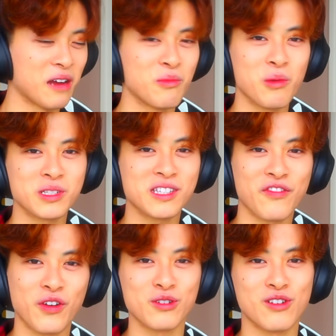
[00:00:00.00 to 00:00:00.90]
And what was
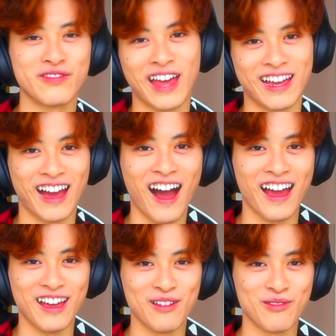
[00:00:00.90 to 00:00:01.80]
the photo of that
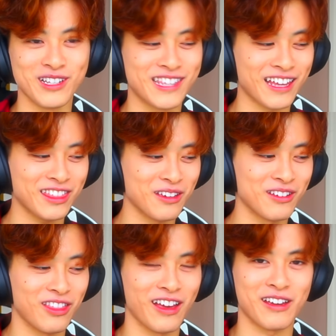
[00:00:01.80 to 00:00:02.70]
guy? Was that
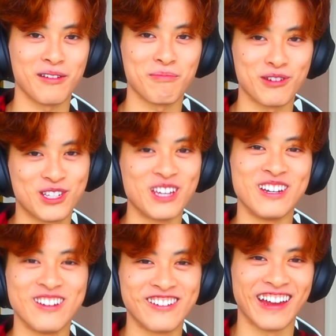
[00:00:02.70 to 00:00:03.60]
the, like,
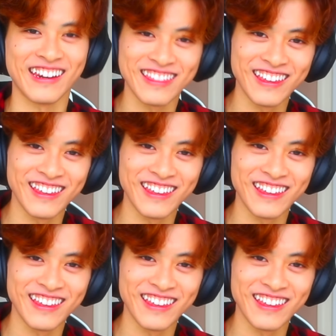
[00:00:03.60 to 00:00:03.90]
person who created